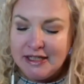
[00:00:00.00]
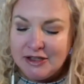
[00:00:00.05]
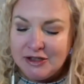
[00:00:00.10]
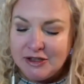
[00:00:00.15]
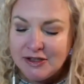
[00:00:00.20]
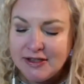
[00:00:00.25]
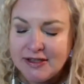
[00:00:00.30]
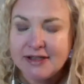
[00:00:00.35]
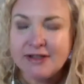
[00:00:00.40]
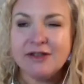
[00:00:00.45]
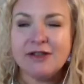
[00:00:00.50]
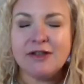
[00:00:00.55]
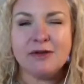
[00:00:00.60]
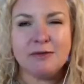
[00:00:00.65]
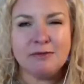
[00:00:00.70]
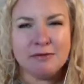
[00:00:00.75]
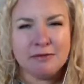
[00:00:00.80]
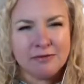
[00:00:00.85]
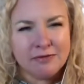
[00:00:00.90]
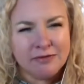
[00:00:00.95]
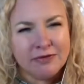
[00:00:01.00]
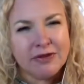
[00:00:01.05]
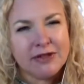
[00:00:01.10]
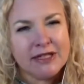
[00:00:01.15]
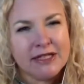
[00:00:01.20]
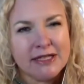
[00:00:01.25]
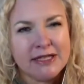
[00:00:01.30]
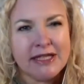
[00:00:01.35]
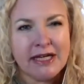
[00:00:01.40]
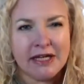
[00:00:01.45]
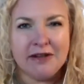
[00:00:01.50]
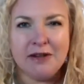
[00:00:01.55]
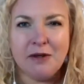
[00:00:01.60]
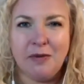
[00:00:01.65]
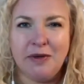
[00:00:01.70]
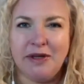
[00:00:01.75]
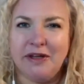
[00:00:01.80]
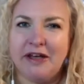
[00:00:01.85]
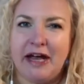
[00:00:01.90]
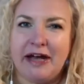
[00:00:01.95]
just to really staying in the
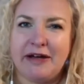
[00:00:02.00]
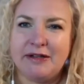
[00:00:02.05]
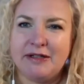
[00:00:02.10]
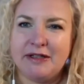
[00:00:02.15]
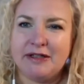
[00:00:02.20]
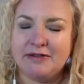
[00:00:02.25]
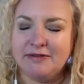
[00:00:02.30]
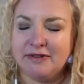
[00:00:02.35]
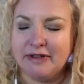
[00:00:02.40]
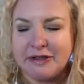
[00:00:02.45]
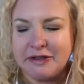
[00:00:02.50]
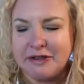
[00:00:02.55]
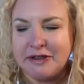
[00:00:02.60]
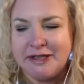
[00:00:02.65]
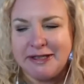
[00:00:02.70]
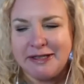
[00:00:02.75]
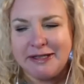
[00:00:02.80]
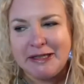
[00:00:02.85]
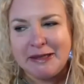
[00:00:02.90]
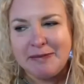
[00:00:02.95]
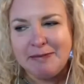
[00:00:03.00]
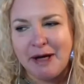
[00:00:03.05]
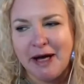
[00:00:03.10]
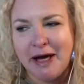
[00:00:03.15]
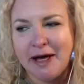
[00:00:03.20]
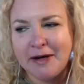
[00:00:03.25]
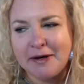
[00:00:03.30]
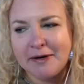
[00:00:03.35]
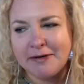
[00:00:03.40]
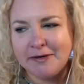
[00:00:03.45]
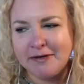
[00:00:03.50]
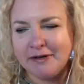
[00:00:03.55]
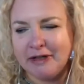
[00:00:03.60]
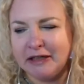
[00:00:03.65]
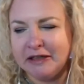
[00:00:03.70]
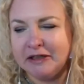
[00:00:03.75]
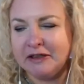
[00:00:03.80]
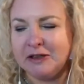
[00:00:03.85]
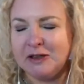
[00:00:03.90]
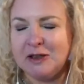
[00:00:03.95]
wheelhouse of literacy, but
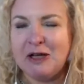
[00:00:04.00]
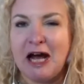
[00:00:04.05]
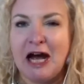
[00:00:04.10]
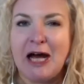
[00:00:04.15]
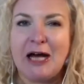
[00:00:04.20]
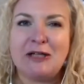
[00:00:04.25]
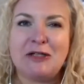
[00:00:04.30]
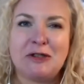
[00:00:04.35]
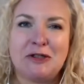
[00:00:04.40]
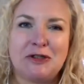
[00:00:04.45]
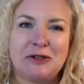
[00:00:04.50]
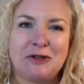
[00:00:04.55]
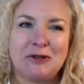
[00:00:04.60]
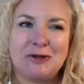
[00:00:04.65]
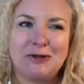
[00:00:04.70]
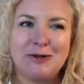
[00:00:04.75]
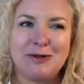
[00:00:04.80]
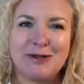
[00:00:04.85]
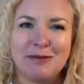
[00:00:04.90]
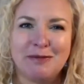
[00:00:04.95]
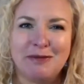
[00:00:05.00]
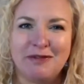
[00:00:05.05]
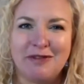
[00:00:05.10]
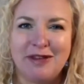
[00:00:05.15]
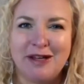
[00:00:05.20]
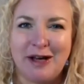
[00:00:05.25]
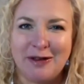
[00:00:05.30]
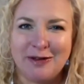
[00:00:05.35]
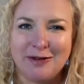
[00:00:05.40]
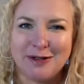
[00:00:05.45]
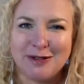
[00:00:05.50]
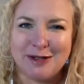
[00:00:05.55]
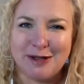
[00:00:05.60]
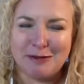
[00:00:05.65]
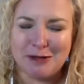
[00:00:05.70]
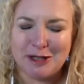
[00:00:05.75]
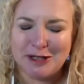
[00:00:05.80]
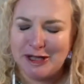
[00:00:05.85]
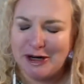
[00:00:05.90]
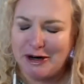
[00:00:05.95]
a little nod to some of the other
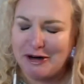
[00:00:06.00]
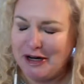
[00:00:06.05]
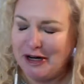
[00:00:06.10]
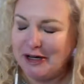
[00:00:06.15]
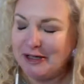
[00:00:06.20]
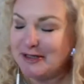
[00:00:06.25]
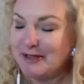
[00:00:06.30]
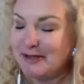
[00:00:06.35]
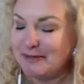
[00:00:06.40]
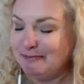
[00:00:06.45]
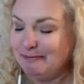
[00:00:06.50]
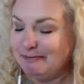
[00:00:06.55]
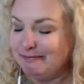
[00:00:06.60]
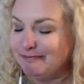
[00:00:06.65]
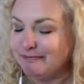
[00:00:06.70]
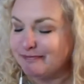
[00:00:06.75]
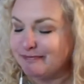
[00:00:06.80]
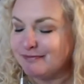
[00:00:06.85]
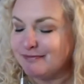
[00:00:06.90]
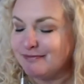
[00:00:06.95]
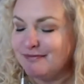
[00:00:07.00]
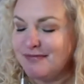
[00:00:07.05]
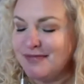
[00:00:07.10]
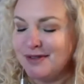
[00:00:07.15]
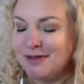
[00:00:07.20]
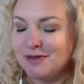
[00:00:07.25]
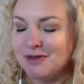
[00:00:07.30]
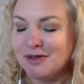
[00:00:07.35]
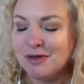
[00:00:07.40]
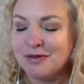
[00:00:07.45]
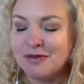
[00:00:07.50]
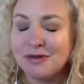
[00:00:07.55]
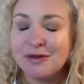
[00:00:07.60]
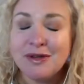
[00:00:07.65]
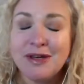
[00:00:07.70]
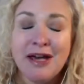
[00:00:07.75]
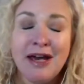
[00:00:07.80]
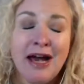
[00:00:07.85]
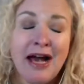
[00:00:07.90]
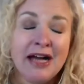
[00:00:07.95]
subject areas. So I
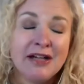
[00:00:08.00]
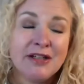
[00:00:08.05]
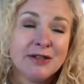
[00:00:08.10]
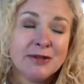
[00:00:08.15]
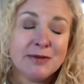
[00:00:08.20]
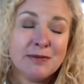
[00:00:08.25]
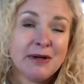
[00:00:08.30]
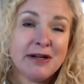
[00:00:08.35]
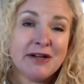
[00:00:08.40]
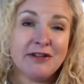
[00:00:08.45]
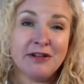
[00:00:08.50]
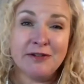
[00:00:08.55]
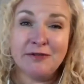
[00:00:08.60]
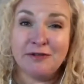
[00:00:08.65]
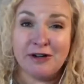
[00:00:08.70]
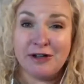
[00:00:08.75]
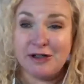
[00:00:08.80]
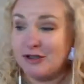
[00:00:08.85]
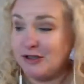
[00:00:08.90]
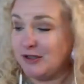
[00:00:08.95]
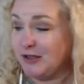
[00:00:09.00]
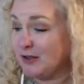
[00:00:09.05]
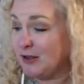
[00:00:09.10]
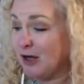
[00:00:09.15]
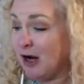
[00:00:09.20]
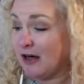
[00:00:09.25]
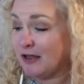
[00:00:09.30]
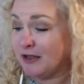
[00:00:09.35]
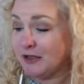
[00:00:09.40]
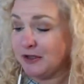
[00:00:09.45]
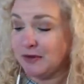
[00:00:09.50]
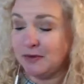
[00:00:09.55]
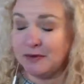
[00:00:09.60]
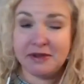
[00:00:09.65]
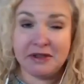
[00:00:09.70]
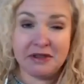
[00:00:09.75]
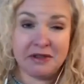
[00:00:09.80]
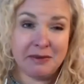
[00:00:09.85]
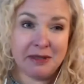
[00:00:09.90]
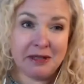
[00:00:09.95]
just wanted to first talk to you a
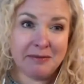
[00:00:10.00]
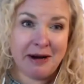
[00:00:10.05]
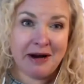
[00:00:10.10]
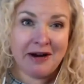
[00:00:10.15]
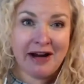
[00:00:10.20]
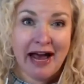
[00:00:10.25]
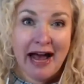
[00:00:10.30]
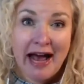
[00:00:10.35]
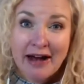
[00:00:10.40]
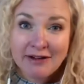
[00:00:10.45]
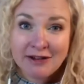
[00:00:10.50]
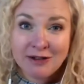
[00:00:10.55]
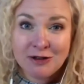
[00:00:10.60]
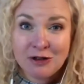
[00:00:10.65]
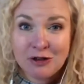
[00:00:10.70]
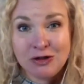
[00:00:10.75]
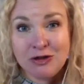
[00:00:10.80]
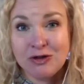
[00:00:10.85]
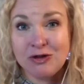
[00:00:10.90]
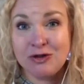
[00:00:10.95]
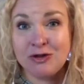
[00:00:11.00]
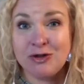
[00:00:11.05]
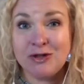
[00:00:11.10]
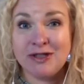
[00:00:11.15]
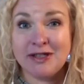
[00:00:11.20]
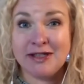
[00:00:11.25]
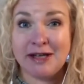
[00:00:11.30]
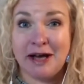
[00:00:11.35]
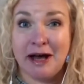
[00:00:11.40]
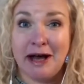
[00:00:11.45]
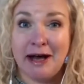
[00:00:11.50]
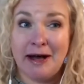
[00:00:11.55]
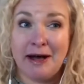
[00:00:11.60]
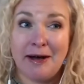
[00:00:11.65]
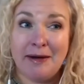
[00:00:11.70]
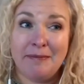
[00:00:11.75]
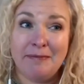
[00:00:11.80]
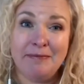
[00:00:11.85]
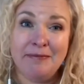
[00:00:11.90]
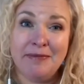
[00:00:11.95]
little bit about how to choose
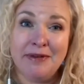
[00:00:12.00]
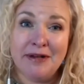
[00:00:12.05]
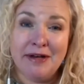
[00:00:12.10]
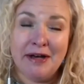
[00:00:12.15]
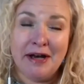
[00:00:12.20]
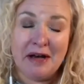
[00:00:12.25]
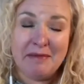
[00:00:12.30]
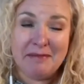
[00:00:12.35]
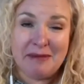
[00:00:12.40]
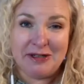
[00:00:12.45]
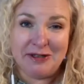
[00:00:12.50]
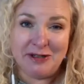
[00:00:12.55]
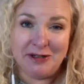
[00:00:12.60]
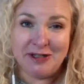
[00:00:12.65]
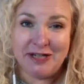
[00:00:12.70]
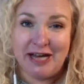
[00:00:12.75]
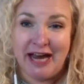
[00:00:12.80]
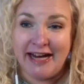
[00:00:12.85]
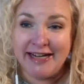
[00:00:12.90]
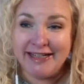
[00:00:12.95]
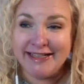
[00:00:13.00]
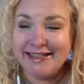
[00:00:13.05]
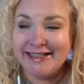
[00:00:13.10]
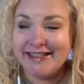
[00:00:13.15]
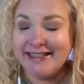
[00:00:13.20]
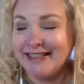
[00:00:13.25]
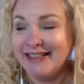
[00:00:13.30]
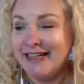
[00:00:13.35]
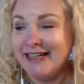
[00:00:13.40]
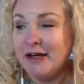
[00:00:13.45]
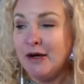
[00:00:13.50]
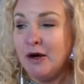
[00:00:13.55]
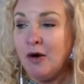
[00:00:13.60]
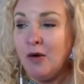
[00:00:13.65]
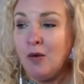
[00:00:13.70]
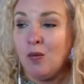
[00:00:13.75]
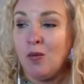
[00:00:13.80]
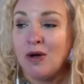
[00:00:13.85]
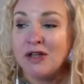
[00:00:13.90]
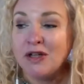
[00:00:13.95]
a mentor text,
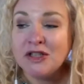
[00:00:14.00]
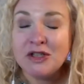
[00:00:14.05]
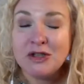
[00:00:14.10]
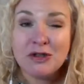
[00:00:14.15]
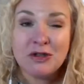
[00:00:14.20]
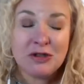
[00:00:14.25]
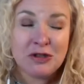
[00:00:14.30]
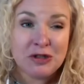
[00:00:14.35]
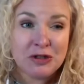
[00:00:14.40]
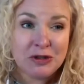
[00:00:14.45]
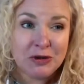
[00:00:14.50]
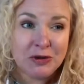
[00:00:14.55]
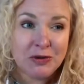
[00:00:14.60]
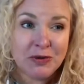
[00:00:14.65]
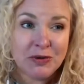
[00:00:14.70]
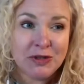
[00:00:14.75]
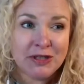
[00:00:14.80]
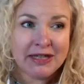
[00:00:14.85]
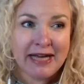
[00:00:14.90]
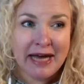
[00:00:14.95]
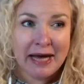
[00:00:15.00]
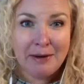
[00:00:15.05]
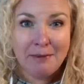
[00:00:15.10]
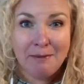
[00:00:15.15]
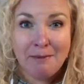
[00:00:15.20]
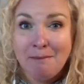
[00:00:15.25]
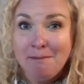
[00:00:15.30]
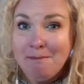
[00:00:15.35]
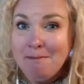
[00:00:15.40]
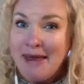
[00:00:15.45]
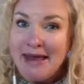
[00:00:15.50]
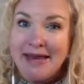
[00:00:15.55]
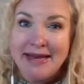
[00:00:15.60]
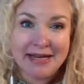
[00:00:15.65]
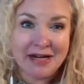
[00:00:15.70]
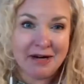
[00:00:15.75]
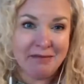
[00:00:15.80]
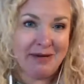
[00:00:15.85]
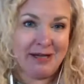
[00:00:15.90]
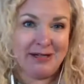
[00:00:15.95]
what to do to kind of
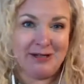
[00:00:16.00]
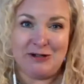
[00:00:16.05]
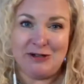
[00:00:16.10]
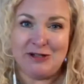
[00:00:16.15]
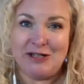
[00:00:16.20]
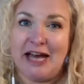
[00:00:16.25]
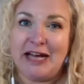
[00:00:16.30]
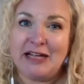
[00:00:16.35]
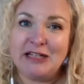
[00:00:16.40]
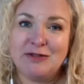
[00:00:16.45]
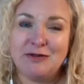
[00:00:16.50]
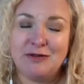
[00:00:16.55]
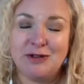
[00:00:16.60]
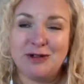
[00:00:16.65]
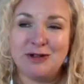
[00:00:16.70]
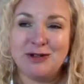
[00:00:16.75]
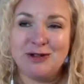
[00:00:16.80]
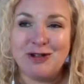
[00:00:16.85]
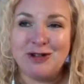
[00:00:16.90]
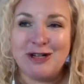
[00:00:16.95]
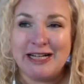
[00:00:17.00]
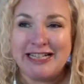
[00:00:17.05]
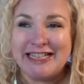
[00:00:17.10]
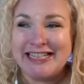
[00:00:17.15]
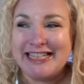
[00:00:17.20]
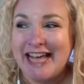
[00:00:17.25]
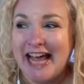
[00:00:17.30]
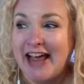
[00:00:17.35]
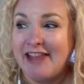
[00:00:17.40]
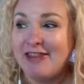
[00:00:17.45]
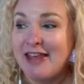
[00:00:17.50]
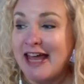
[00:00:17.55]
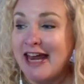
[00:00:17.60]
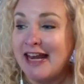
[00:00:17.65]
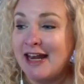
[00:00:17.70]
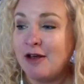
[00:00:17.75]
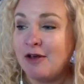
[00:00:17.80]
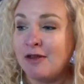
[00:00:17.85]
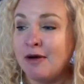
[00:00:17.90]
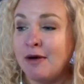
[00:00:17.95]
make it a mentor text for students, and
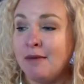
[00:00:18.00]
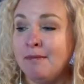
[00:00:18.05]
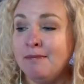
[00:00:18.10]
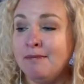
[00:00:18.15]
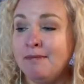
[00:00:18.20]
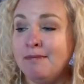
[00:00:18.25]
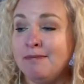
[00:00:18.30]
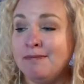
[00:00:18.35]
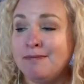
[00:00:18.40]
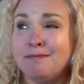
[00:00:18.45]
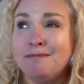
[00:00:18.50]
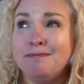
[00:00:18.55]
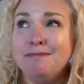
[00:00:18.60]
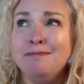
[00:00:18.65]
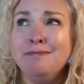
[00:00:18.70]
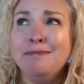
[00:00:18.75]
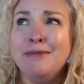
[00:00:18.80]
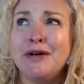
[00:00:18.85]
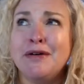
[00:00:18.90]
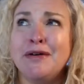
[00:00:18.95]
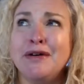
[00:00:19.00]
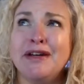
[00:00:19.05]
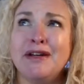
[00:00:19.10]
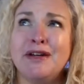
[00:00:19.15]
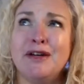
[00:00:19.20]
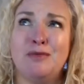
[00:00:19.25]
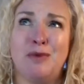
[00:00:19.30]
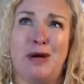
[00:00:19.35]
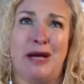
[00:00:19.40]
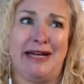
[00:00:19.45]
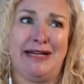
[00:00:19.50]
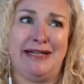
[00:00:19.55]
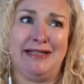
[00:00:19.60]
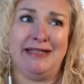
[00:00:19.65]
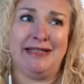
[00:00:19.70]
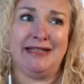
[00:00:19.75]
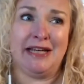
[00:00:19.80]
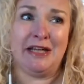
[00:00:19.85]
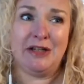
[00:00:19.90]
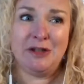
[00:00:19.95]
then the myriad of
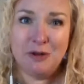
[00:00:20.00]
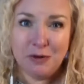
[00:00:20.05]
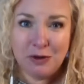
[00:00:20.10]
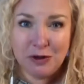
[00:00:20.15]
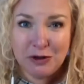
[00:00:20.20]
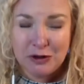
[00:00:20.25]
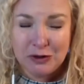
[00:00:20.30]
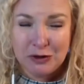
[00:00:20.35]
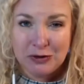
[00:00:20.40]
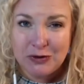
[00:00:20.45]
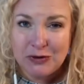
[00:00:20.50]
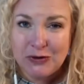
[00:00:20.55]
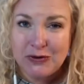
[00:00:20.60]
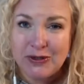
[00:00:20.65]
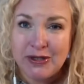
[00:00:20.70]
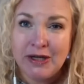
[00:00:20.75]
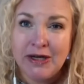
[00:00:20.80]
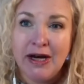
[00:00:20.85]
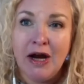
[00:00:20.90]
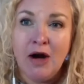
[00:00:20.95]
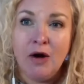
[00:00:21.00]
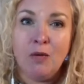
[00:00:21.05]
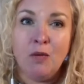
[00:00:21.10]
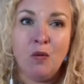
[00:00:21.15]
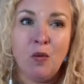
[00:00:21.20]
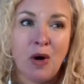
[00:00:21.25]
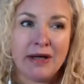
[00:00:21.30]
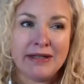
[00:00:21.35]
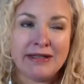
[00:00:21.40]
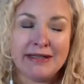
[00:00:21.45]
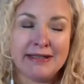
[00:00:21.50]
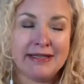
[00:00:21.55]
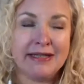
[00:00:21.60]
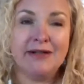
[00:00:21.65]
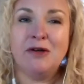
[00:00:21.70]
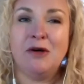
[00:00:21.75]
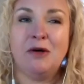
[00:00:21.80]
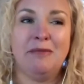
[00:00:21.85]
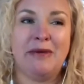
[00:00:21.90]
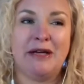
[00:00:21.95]
ways that you could use one
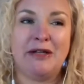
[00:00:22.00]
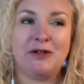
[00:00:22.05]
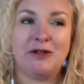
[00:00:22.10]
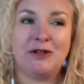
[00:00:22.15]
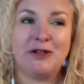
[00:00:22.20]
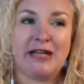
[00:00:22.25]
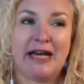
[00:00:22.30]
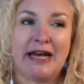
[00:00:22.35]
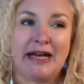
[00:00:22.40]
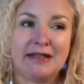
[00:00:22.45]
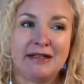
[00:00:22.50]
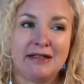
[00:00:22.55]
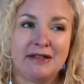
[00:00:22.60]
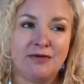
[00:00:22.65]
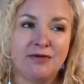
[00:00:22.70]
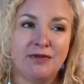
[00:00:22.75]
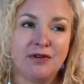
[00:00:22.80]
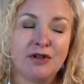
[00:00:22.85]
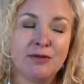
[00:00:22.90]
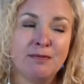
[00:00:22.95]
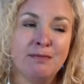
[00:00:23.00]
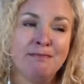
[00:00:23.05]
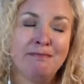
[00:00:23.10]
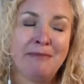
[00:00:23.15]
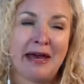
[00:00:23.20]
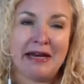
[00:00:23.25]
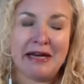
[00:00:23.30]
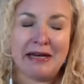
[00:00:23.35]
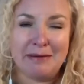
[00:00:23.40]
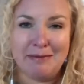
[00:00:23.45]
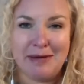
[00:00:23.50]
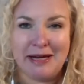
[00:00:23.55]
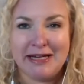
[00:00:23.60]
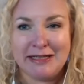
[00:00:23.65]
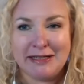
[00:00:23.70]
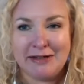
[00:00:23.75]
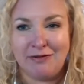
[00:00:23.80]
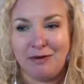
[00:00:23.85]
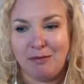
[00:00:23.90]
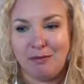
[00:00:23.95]
single mentor text for many, many
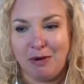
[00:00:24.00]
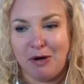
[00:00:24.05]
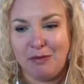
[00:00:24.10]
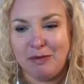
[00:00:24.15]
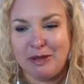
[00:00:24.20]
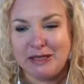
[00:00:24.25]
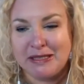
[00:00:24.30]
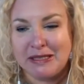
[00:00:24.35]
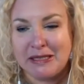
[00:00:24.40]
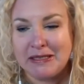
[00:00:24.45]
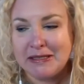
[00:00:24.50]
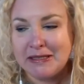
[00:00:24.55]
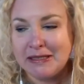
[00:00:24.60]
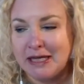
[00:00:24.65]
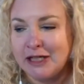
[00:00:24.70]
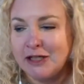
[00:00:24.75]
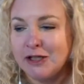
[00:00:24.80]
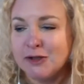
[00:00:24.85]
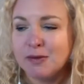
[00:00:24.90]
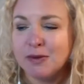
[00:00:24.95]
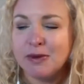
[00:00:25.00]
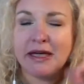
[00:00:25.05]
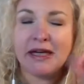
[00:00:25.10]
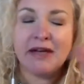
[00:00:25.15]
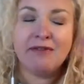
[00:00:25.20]
different purposes. I just want